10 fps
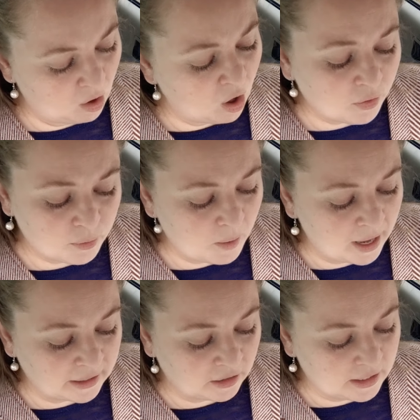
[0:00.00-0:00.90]
all the
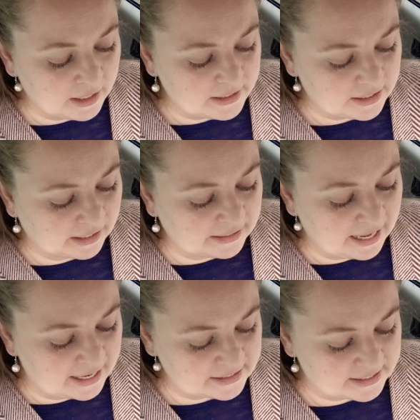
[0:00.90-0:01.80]
while, till at
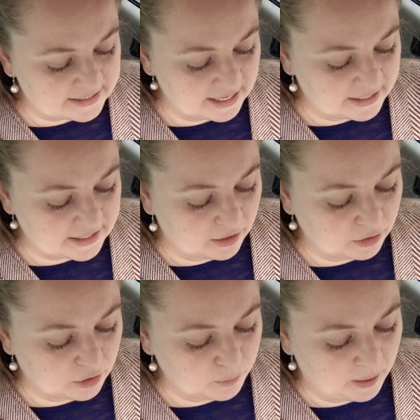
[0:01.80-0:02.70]
last it sat down
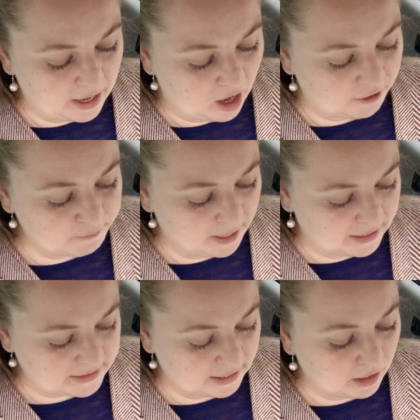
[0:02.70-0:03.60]
a good way off,
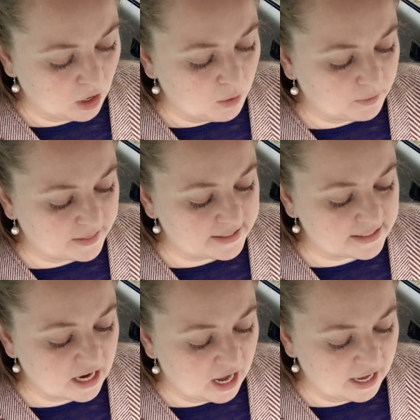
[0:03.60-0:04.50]
panting, with its
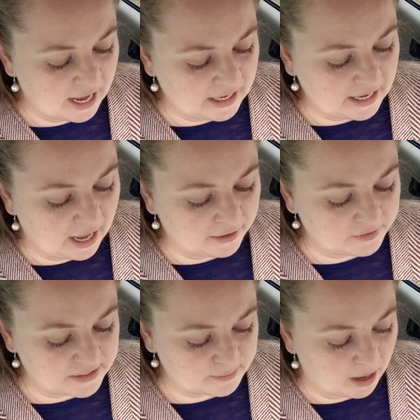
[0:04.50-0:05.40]
tongue hanging out of
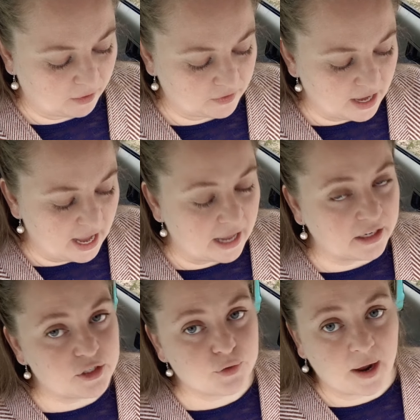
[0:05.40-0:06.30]
its mouth, and
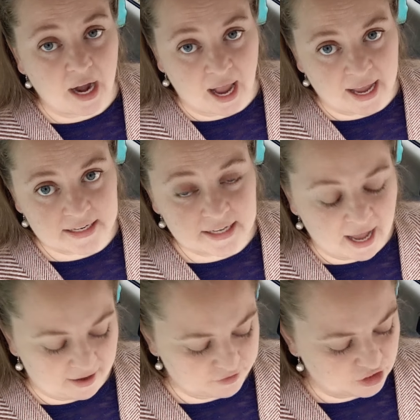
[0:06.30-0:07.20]
its great eyes
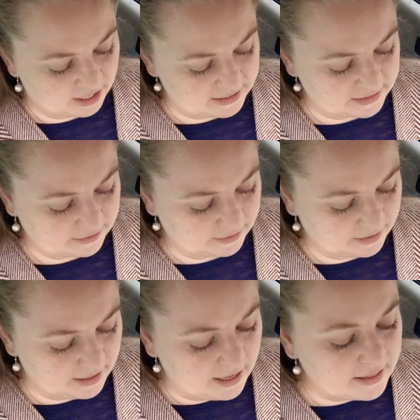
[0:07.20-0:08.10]
half shut.
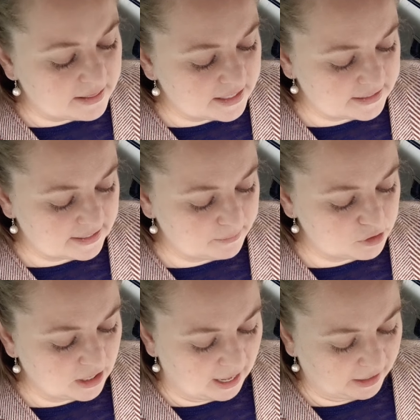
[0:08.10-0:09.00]
This seemed
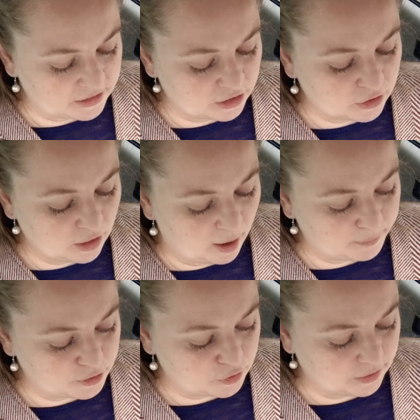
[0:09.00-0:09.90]
to Alice a good
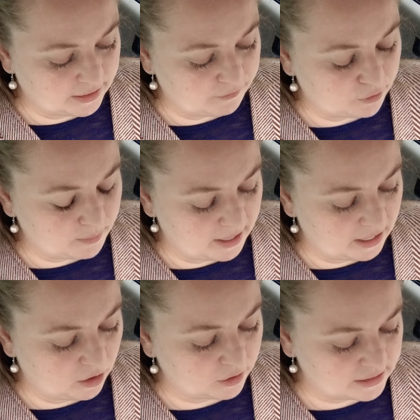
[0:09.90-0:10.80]
opportunity for
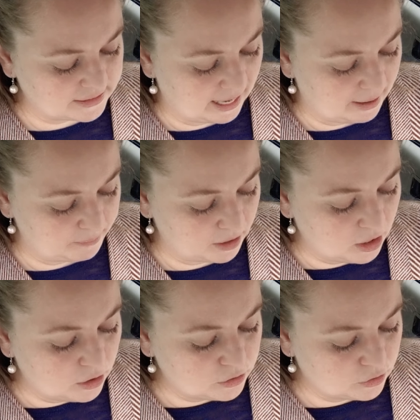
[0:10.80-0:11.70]
making her escape,
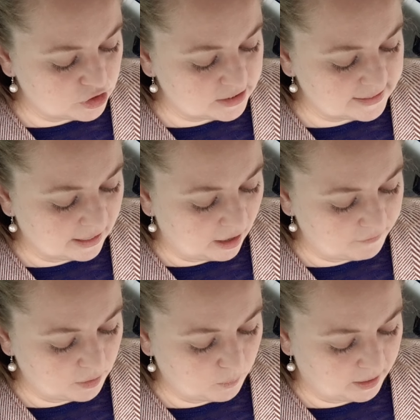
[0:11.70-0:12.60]
so she set
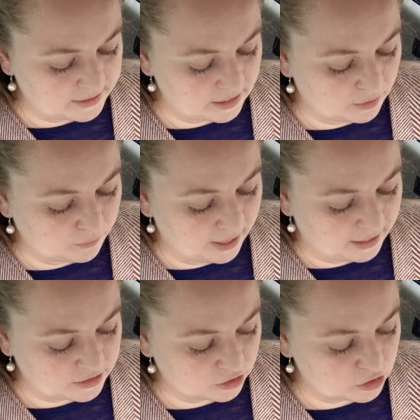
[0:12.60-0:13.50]
off at once and
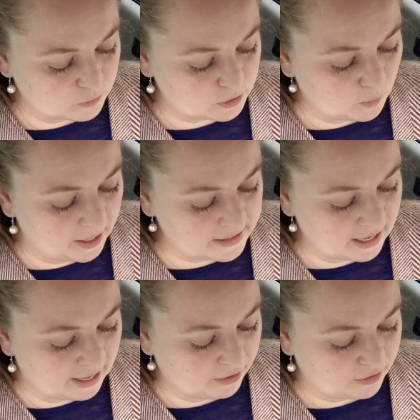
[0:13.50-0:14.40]
ran till she was quite
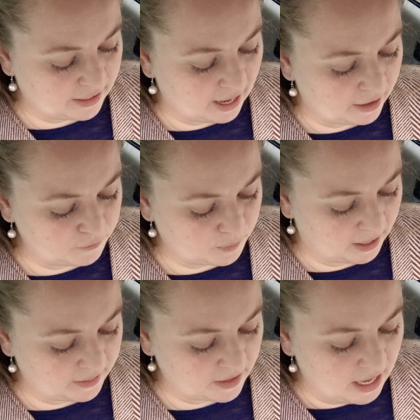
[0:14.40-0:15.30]
tired and out of
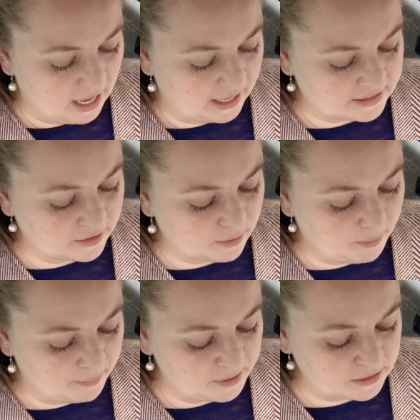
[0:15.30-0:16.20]
breath, and till the
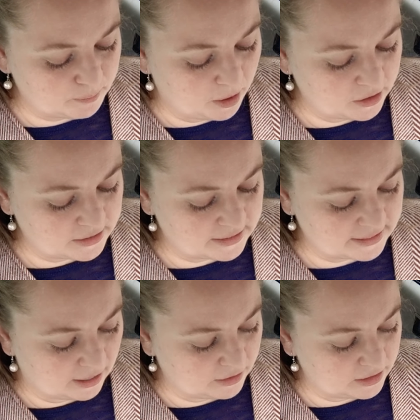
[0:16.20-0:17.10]
puppy's barks
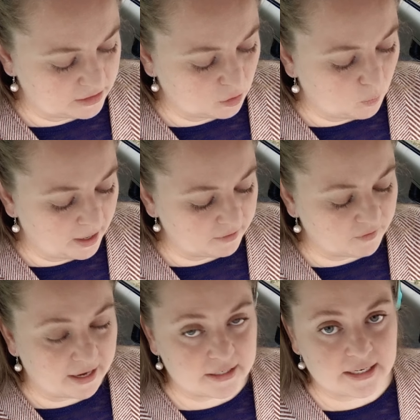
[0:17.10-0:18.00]
sounded quite
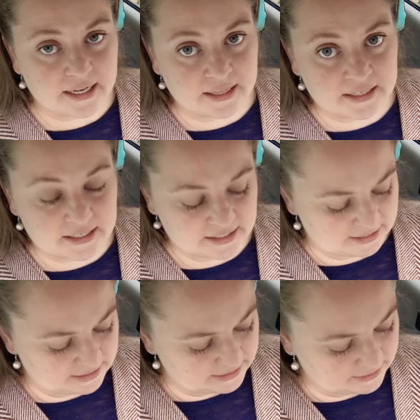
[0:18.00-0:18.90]
faint in the
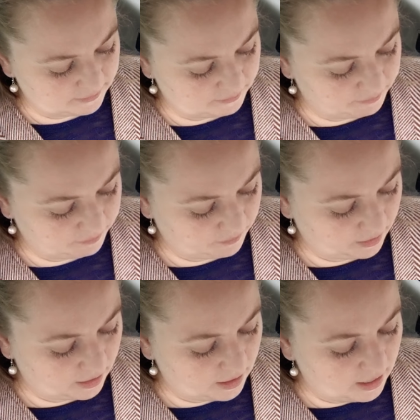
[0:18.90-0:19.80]
distance.
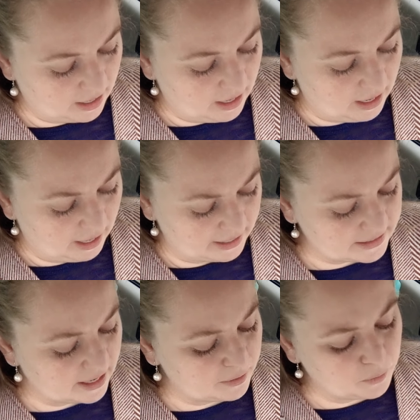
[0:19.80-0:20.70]

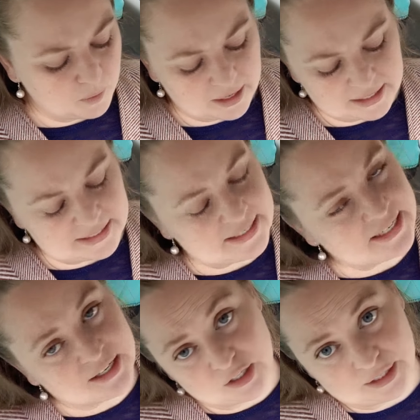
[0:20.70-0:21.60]
"And yet what a
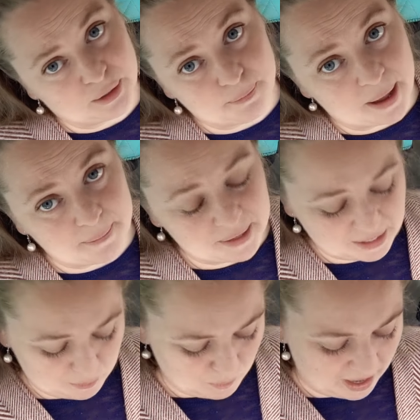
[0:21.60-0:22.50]
dear little puppy
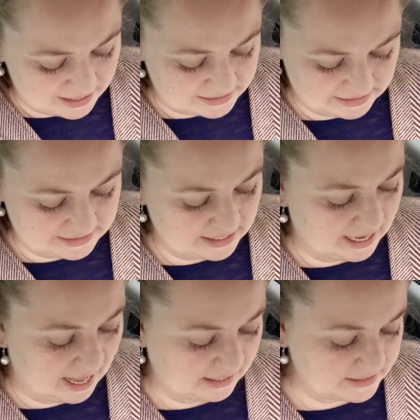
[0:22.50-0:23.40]
it was," said
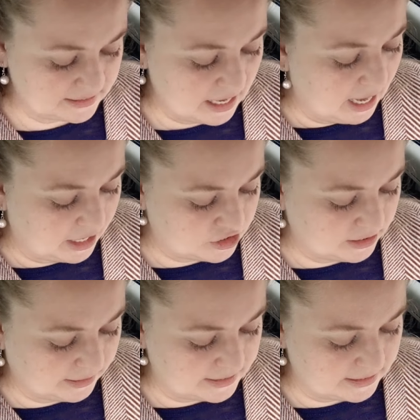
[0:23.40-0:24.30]
Alice, as
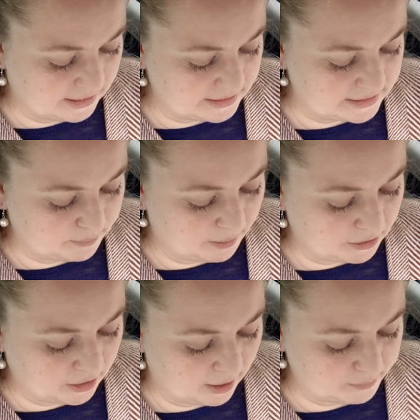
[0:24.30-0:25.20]
she leant against a
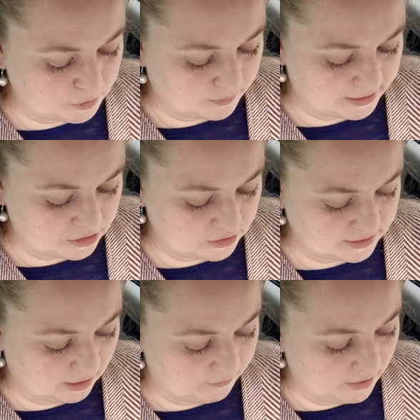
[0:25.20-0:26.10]
buttercup to rest
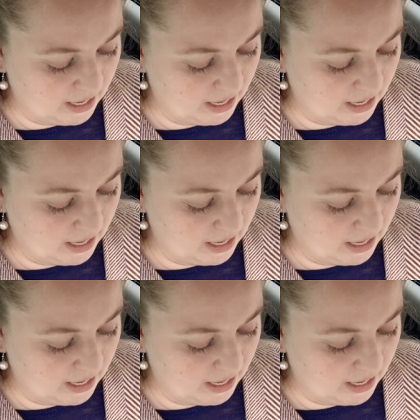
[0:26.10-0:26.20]
herself,